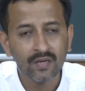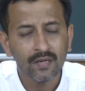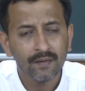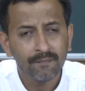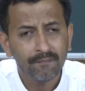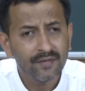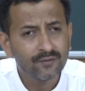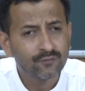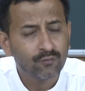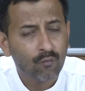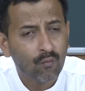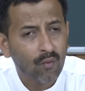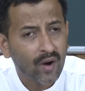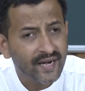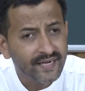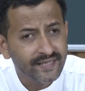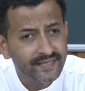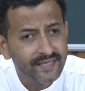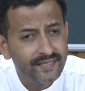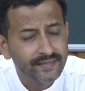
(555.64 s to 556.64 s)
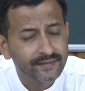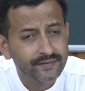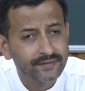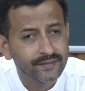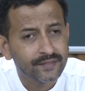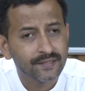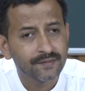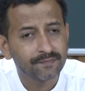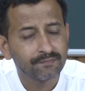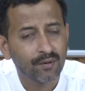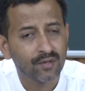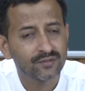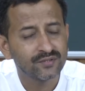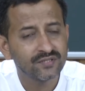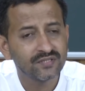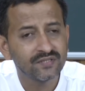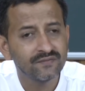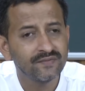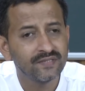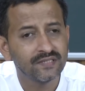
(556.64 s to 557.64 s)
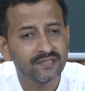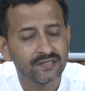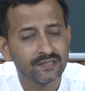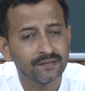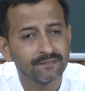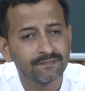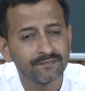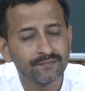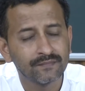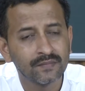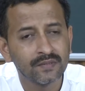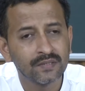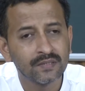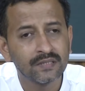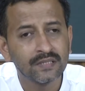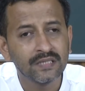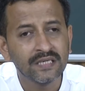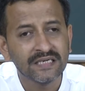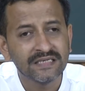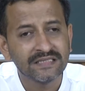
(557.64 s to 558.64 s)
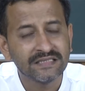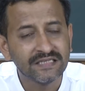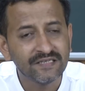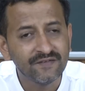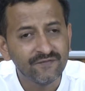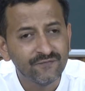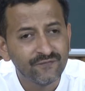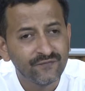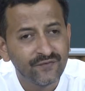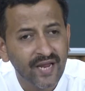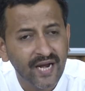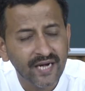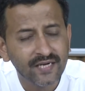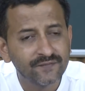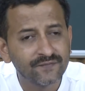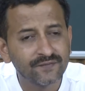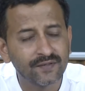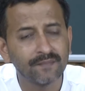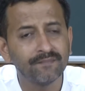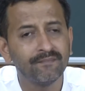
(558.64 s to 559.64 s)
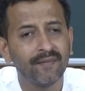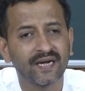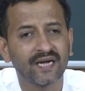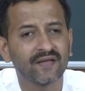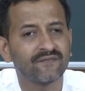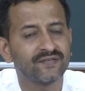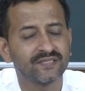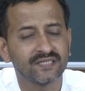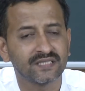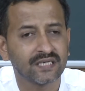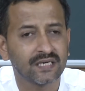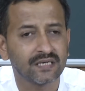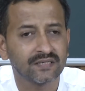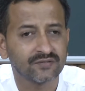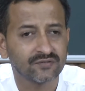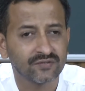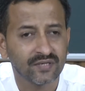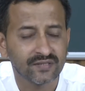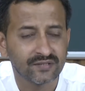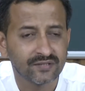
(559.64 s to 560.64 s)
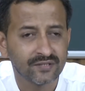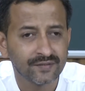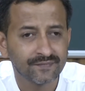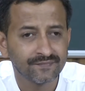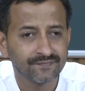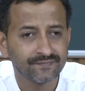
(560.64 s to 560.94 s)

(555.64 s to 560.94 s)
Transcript: But why did positivism deviate from metaphysical stage?